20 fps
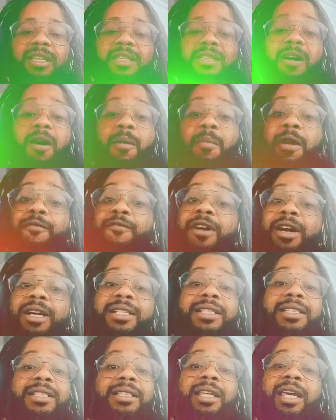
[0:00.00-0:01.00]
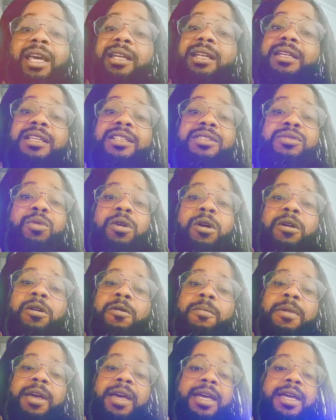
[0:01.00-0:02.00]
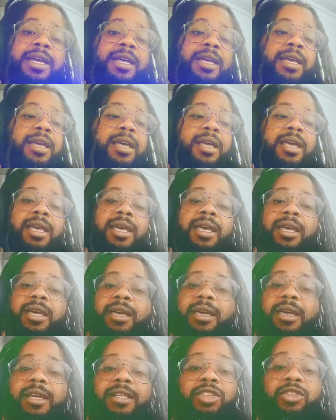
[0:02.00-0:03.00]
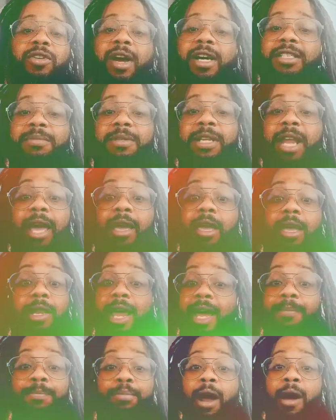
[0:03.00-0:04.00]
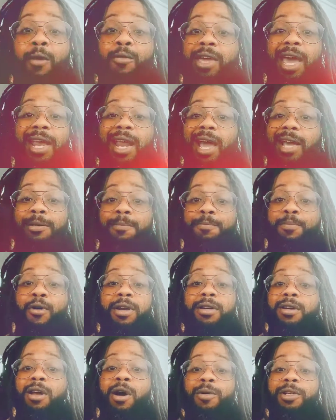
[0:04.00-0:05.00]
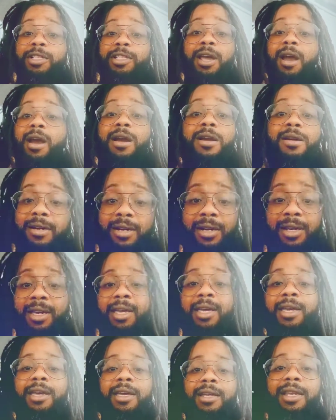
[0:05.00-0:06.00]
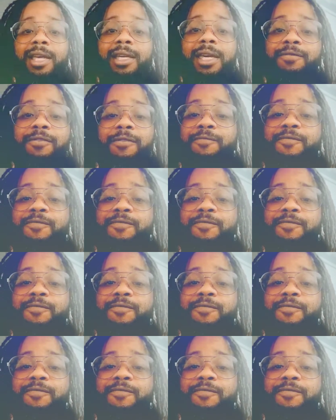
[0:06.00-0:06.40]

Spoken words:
Y'all motherfuckers is killing this world, man. And trust me, like, bro, we had, like, the point of no return. Look at the